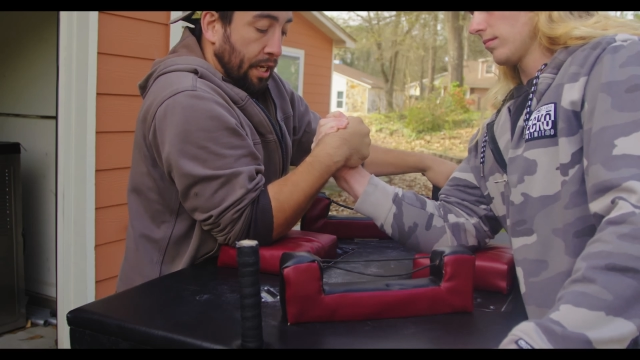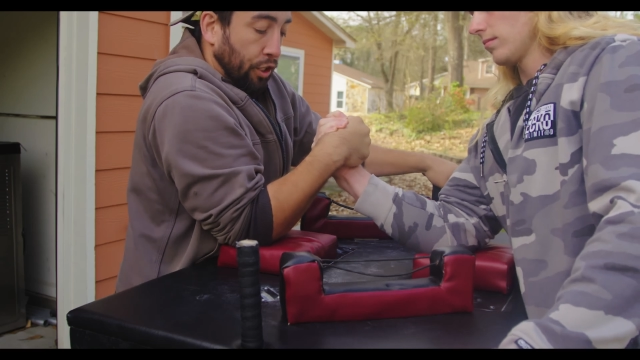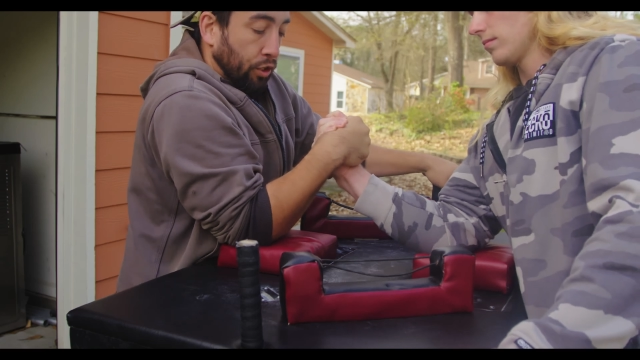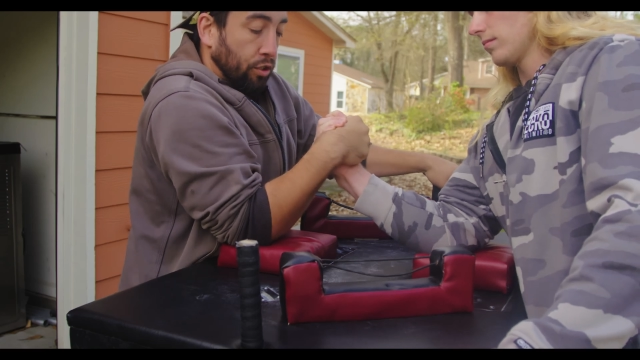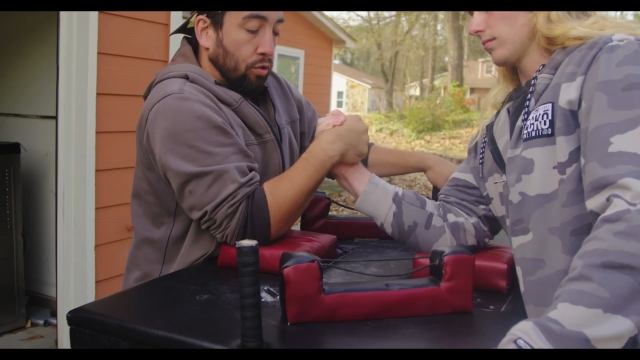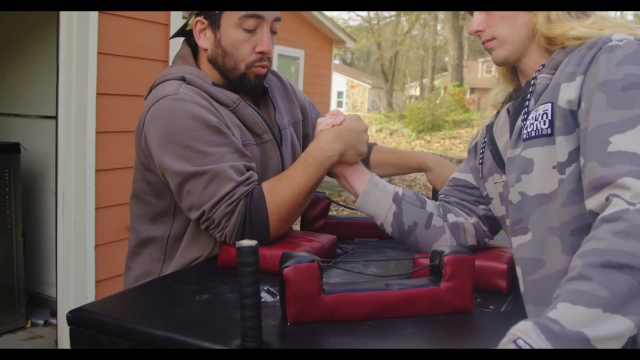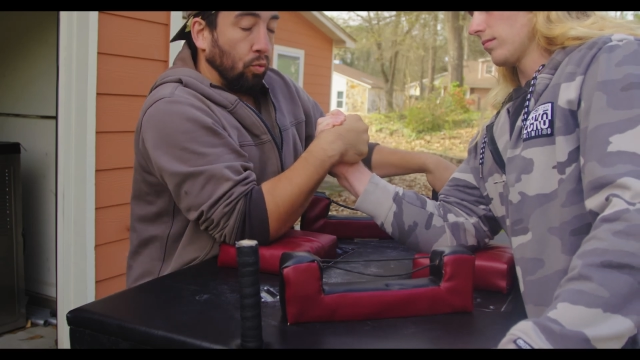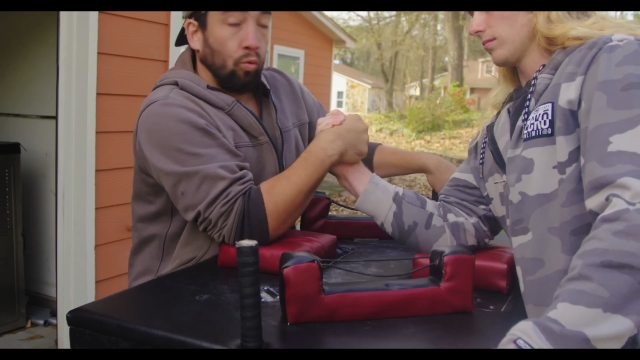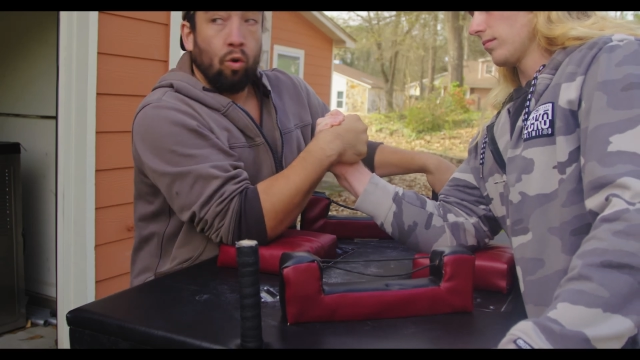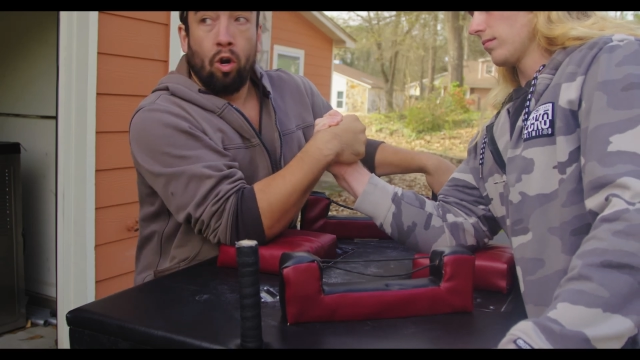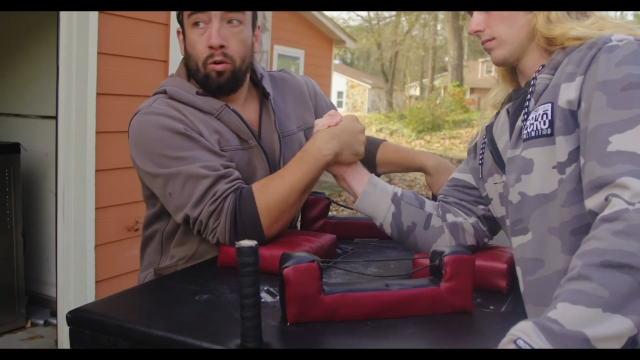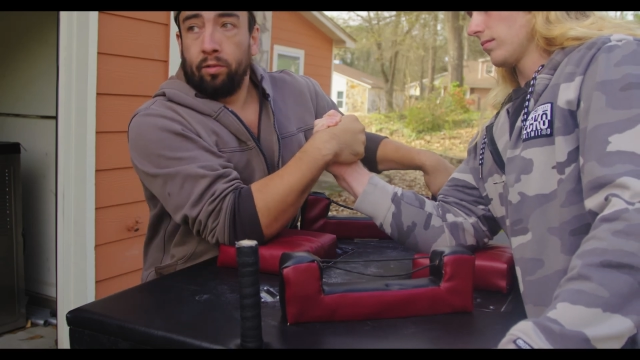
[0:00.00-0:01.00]
you're gonna
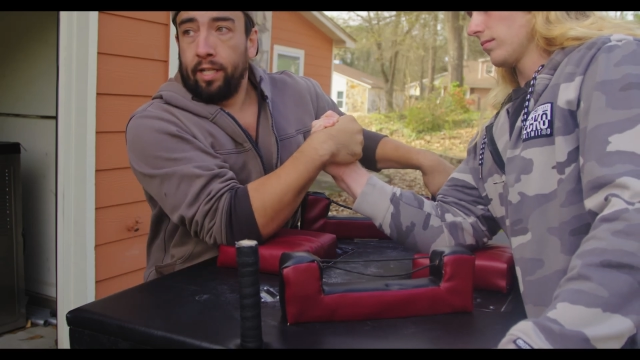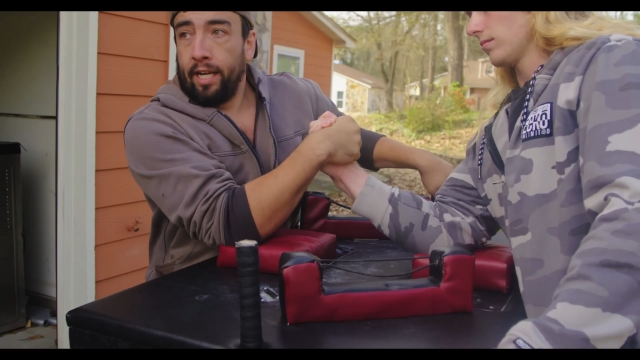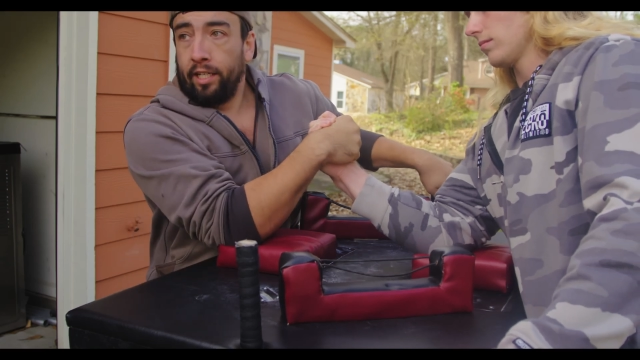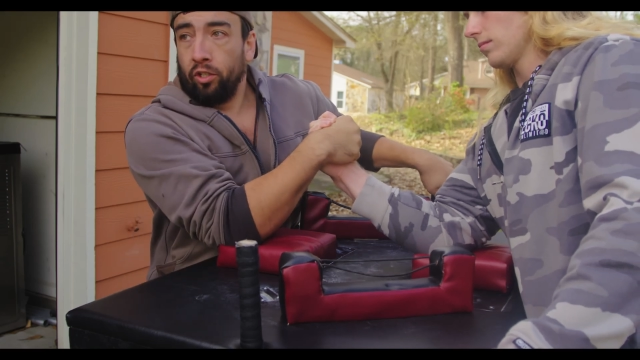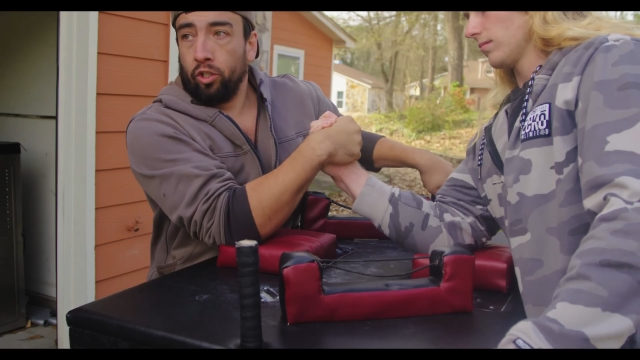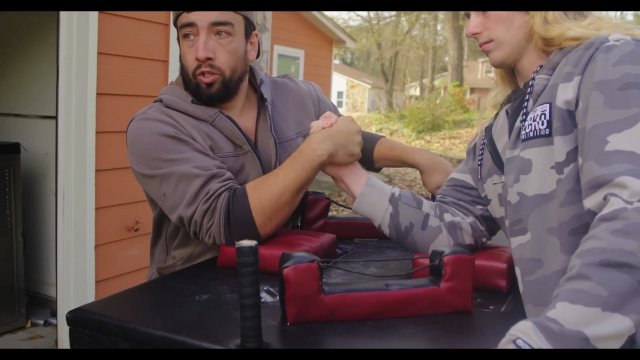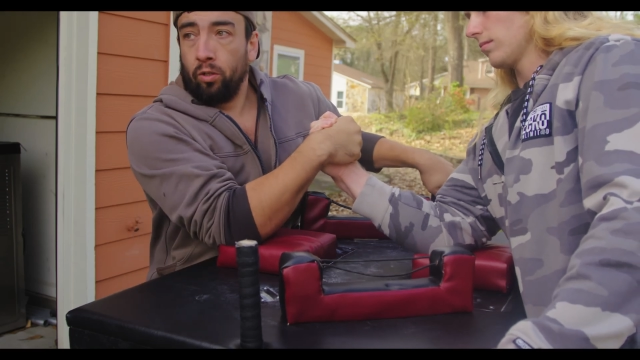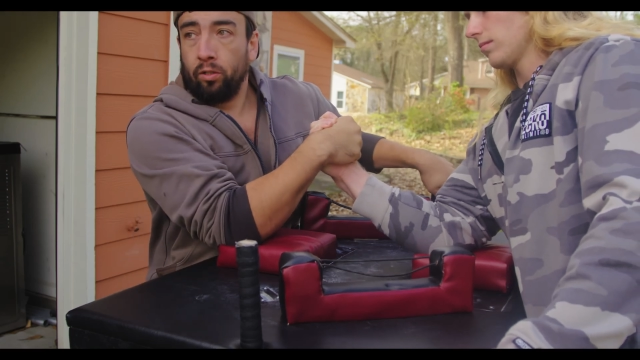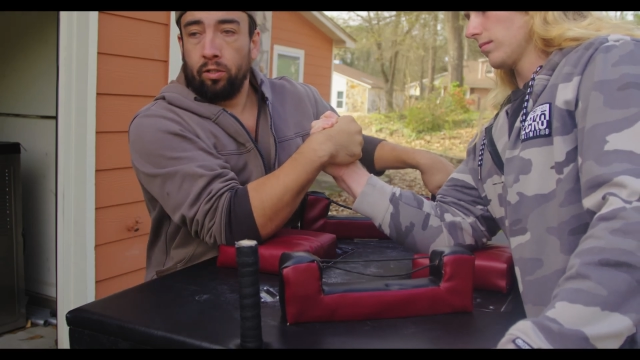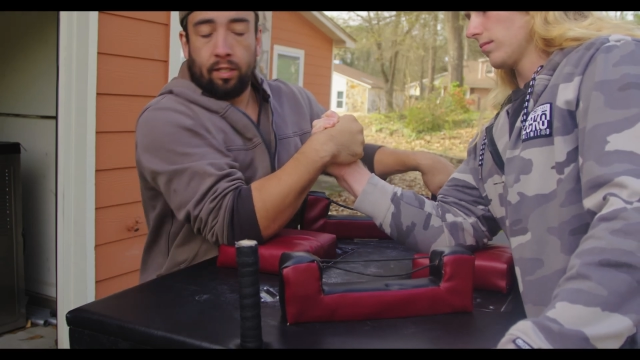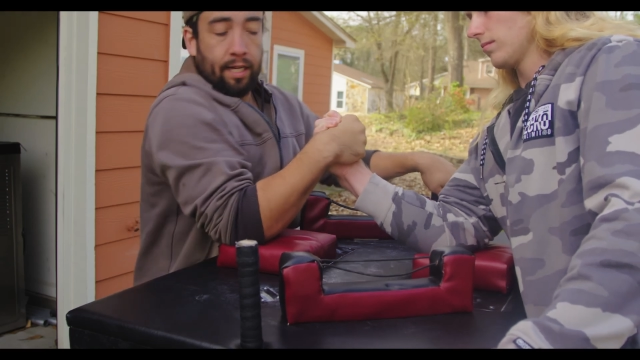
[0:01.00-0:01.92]
rotate your shoulders